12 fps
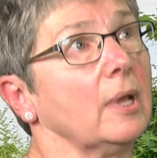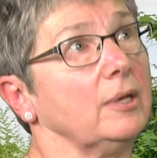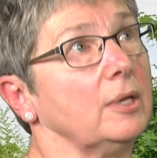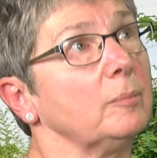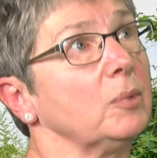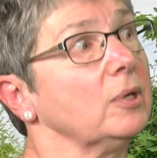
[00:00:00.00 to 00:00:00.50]
a
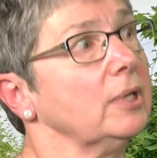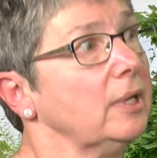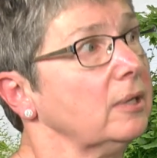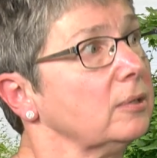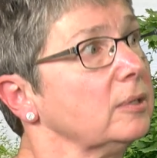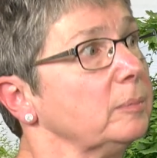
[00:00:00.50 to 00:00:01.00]
number of
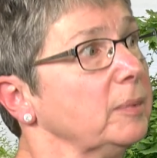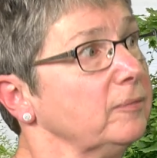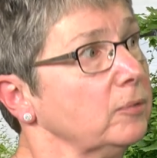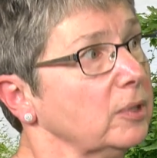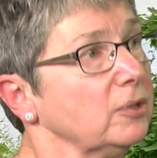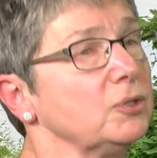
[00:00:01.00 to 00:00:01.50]
years
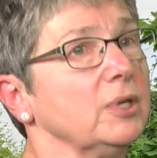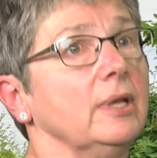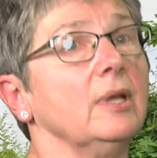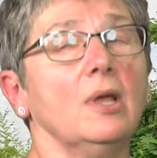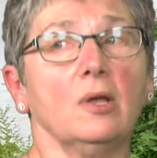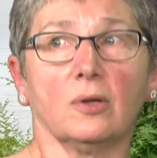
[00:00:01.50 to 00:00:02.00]
before she
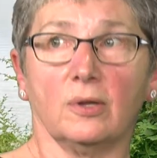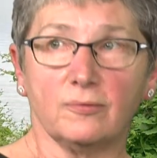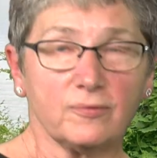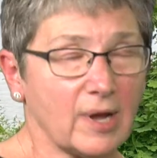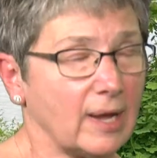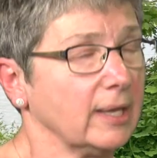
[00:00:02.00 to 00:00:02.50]
could
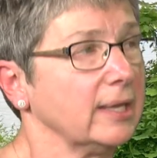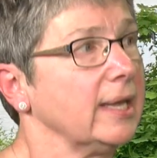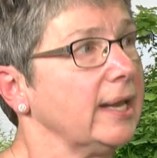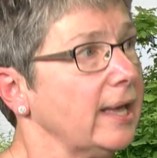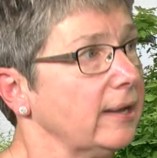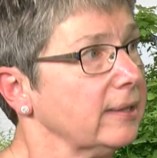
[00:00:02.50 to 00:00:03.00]
finally
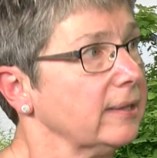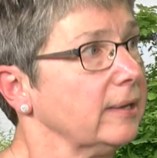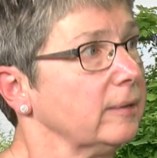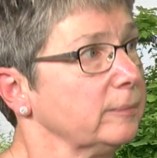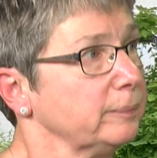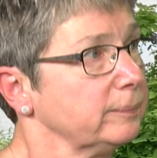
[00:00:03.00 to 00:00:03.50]
get out of
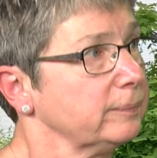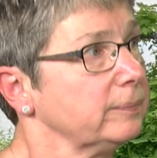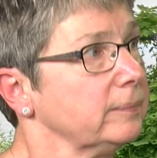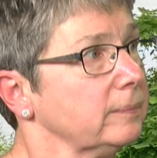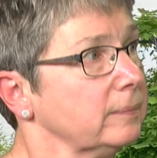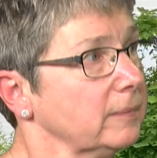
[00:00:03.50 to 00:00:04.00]
there.
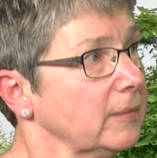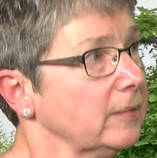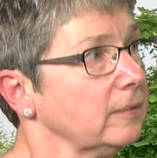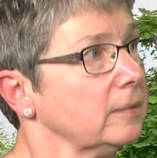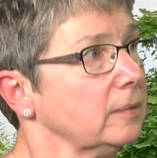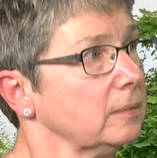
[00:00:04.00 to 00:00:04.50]

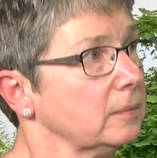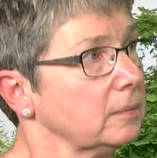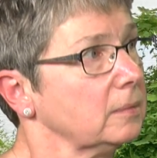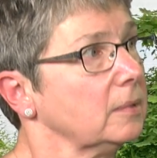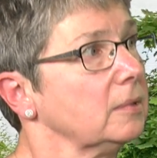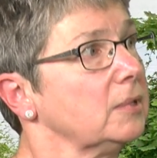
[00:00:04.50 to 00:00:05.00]
Wow.
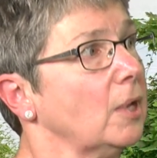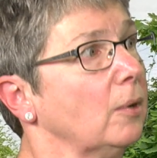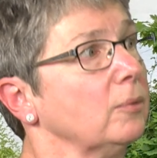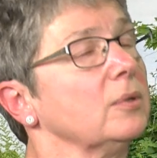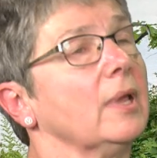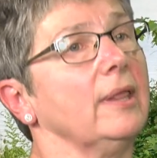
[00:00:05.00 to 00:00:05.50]

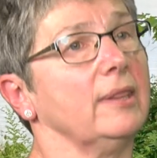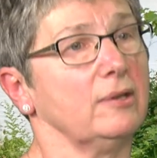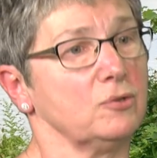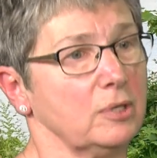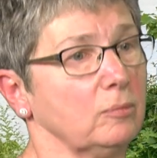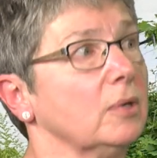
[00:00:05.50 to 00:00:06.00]
So, and
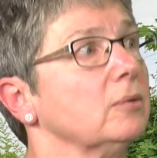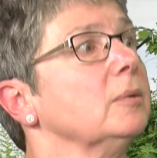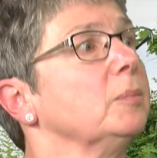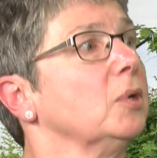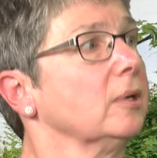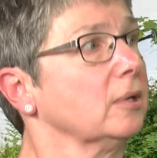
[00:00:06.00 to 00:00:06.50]
then she wrote the
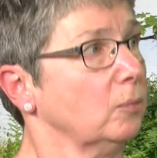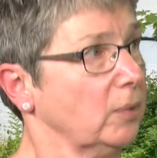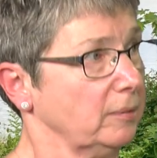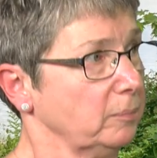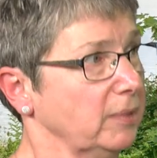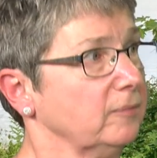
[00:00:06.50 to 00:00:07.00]
book and
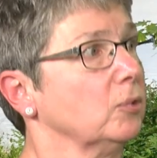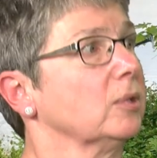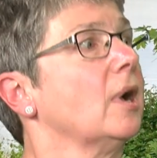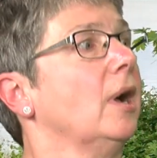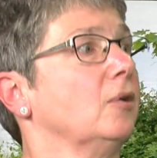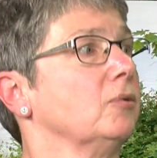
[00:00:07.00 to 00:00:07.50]
went before
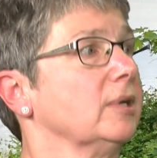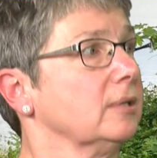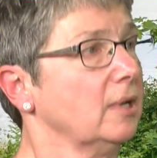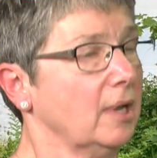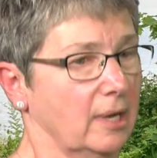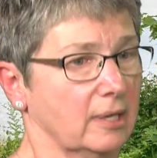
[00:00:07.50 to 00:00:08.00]
Congress
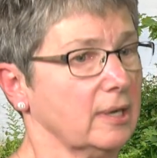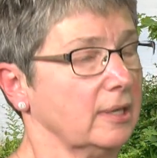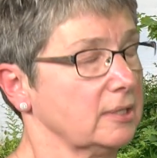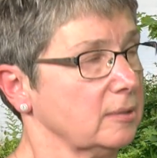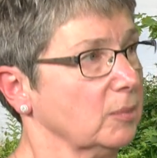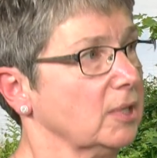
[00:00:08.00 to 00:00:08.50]
right. and
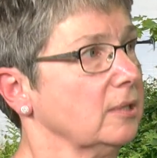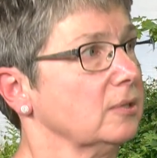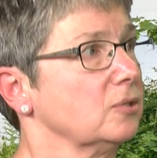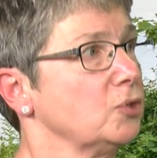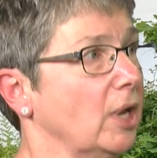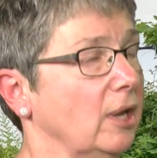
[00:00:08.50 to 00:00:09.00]
got some
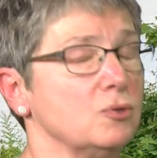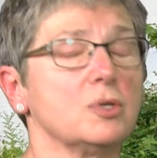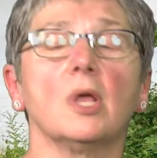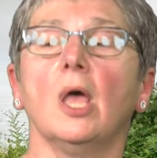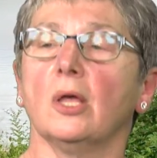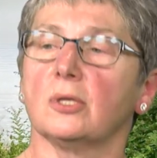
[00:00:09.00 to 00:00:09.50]
things changed.
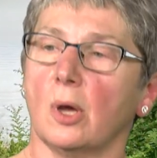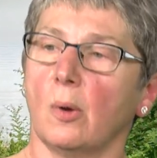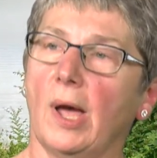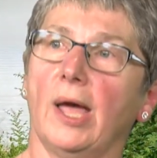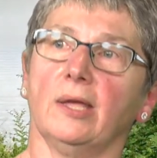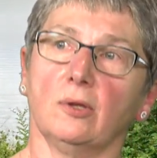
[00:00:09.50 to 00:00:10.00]
So
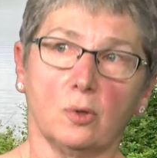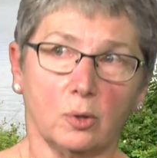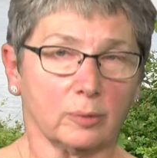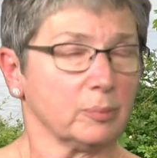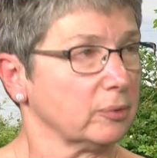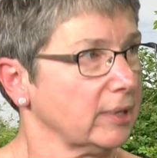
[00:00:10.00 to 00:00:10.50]
I
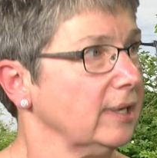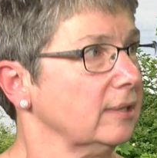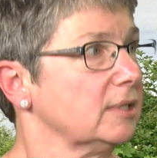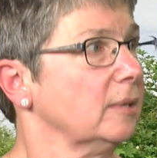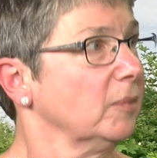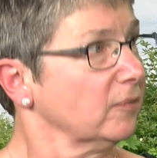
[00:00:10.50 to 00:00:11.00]

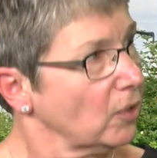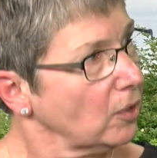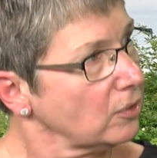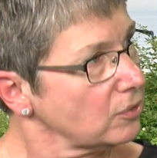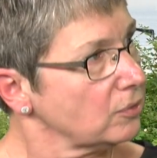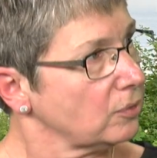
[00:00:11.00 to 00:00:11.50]
incorporated some of
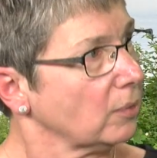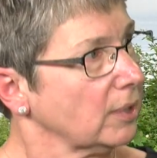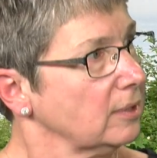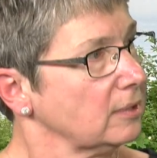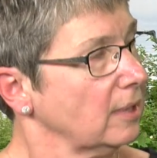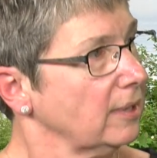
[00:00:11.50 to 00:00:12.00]
her
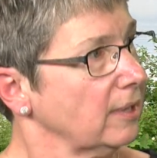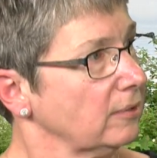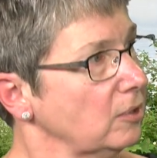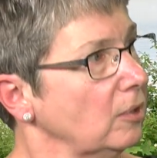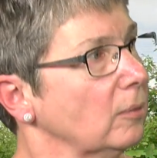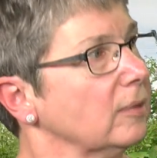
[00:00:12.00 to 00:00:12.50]
stories in there
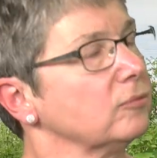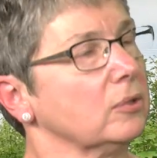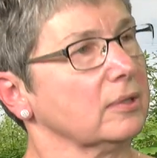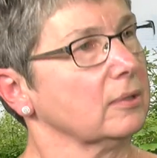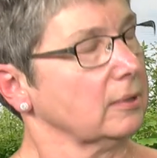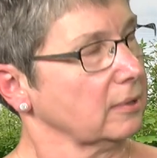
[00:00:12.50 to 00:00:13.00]
too. Of
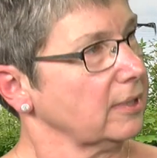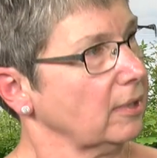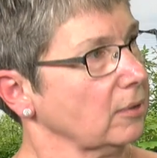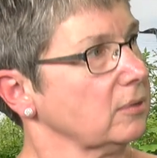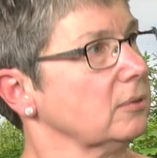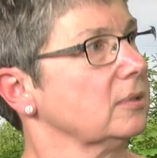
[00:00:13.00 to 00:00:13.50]
course, the
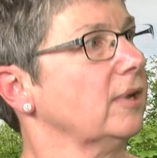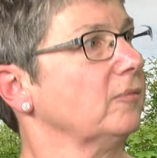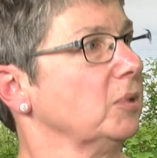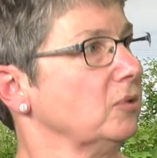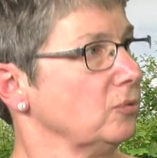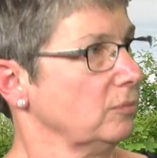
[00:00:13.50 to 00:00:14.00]
characters have
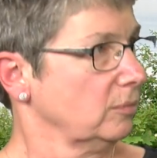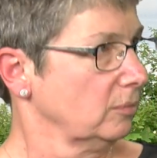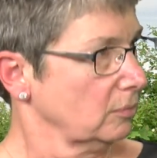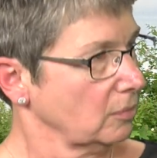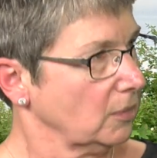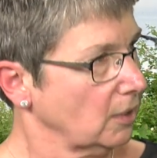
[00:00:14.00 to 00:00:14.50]
been,
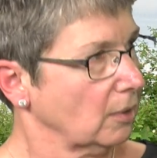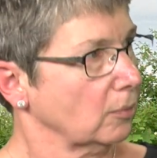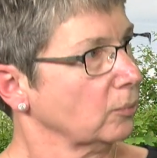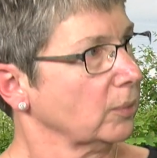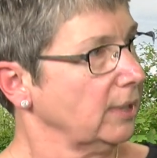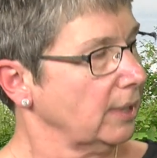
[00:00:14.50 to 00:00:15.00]
you know,
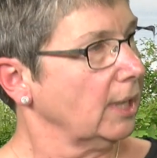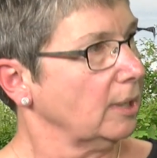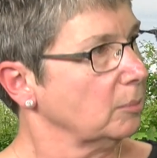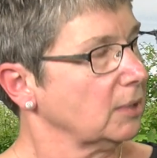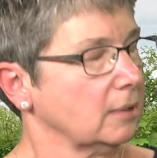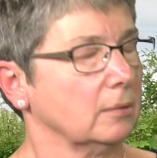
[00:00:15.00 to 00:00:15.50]

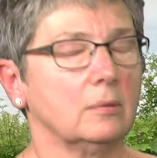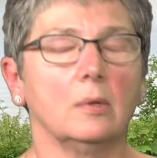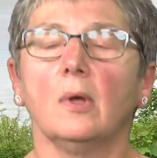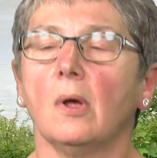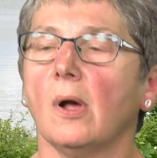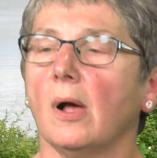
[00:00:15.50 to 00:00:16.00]
renamed and
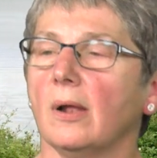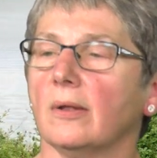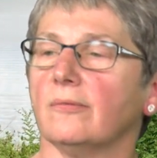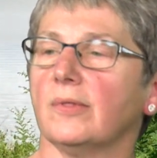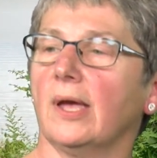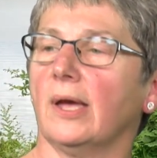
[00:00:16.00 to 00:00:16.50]
right. all
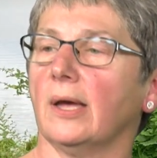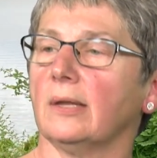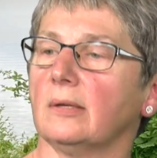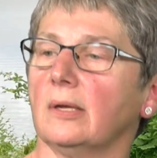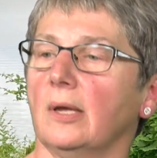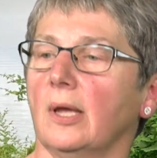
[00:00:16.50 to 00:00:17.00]
of that.
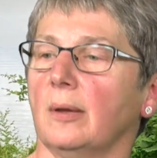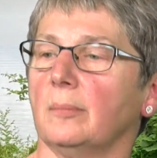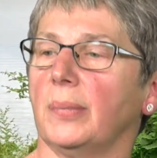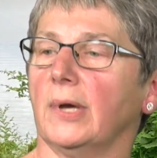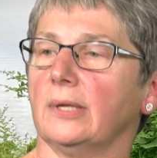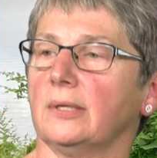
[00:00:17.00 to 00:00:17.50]

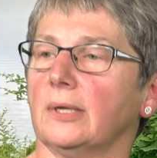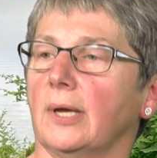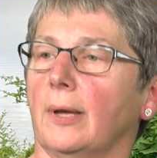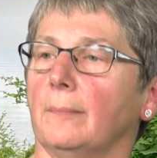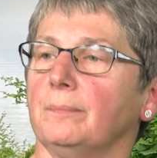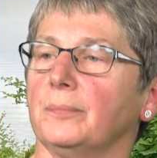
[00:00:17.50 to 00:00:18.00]
But
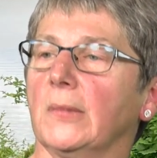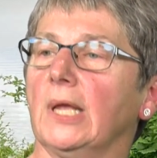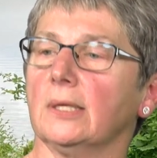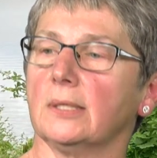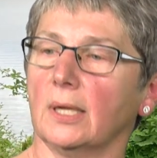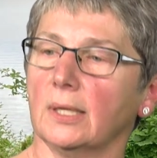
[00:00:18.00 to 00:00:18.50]
um,
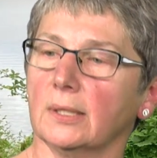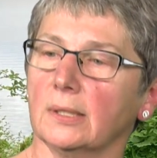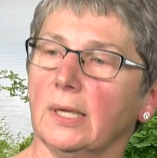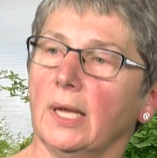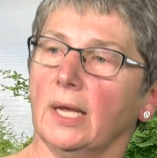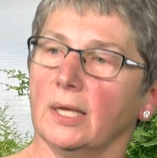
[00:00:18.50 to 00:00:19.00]
it's a
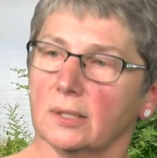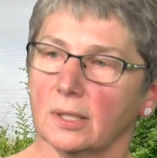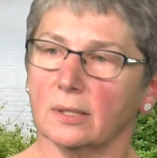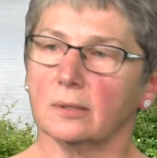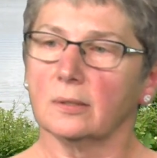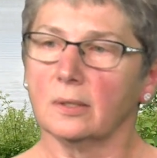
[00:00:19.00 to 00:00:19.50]
it's
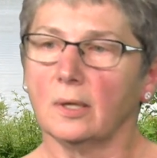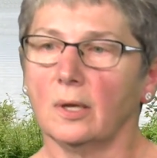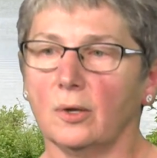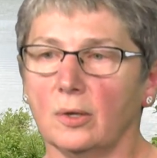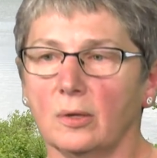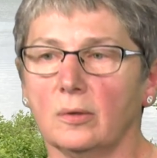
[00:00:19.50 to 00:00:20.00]
a
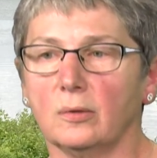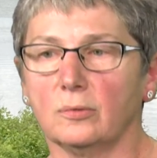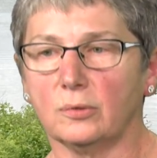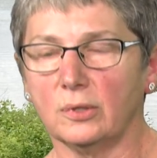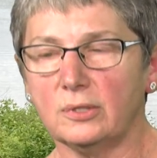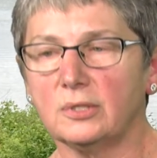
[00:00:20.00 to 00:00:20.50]

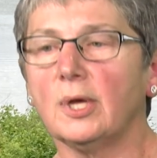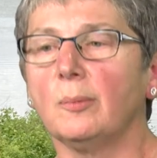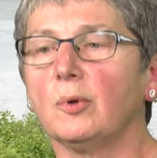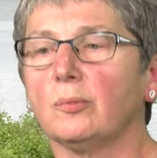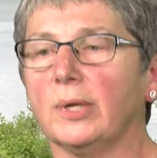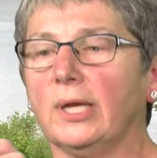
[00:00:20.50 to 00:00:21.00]
good
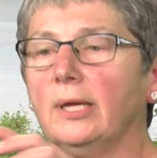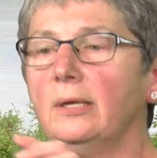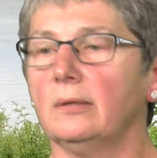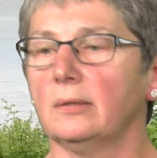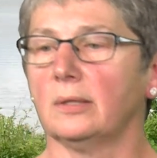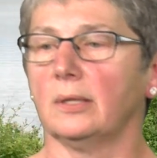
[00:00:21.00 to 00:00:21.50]
summer
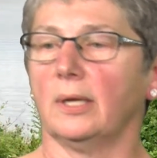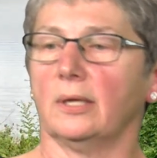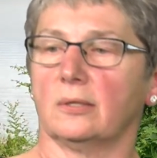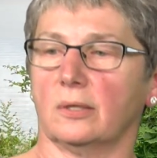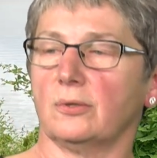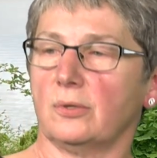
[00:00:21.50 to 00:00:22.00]
read.
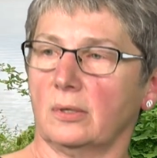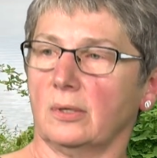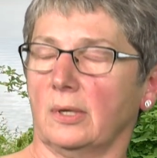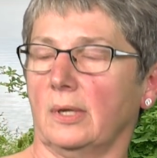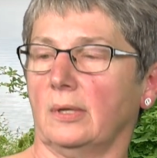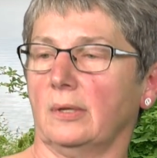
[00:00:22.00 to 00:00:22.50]
It's a
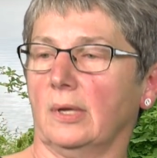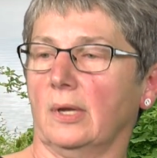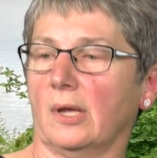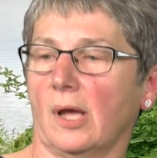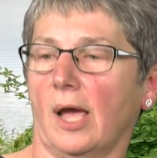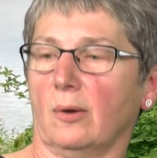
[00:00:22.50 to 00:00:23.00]

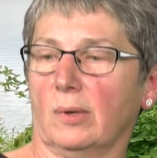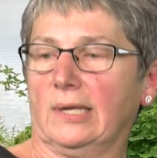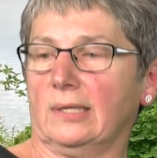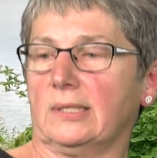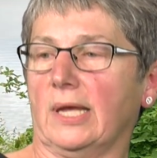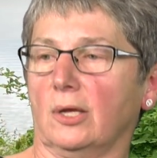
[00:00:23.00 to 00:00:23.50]
I want
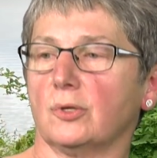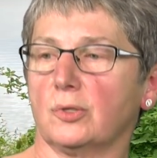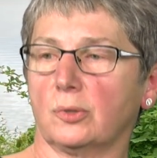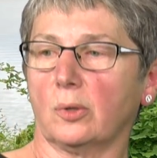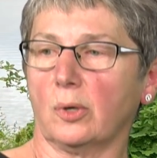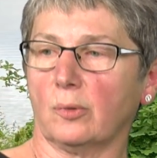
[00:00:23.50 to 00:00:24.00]
to say a
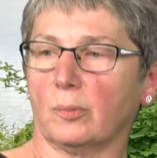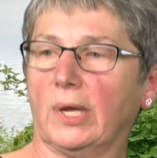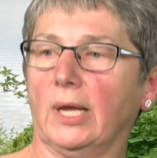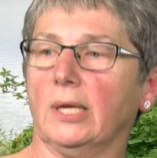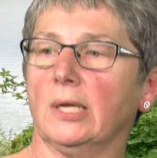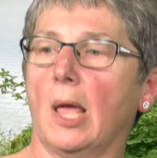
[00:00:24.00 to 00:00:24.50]
short
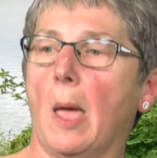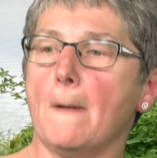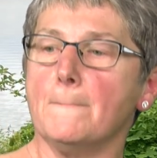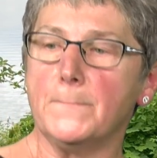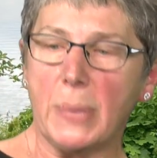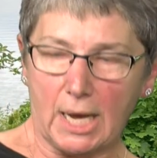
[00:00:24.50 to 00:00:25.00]
read,
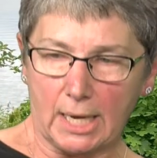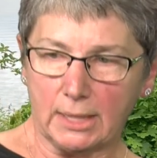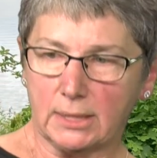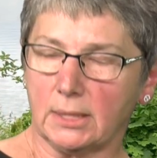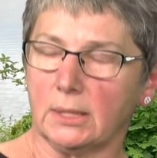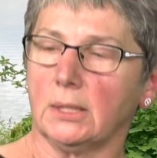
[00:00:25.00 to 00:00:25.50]
but